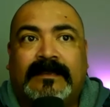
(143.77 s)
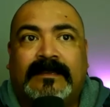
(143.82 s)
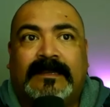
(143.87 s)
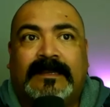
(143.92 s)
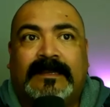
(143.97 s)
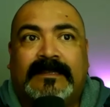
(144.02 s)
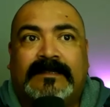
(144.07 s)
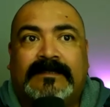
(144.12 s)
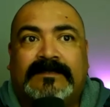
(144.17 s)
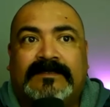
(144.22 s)

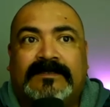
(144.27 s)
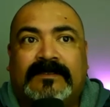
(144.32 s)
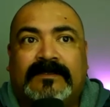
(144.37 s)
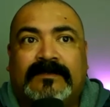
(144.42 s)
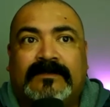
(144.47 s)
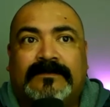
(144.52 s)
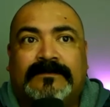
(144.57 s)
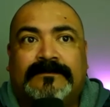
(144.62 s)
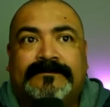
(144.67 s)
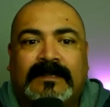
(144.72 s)
and
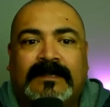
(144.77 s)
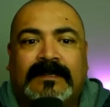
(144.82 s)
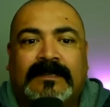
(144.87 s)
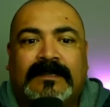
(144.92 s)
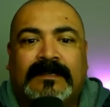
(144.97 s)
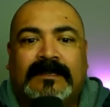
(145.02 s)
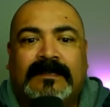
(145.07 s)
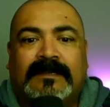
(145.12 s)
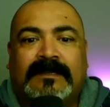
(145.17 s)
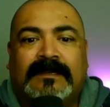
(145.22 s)
so
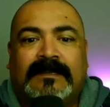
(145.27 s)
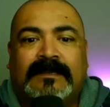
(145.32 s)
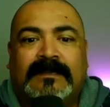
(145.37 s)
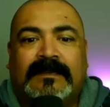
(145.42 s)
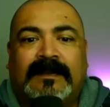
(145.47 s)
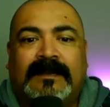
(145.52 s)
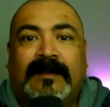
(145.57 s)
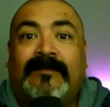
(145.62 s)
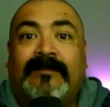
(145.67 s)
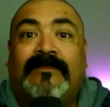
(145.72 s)

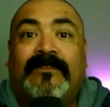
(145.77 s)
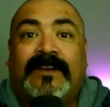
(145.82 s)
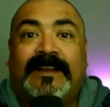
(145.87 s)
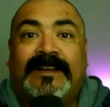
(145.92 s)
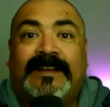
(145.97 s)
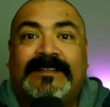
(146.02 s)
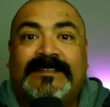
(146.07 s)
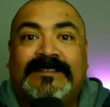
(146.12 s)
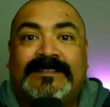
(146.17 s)
I'm fighting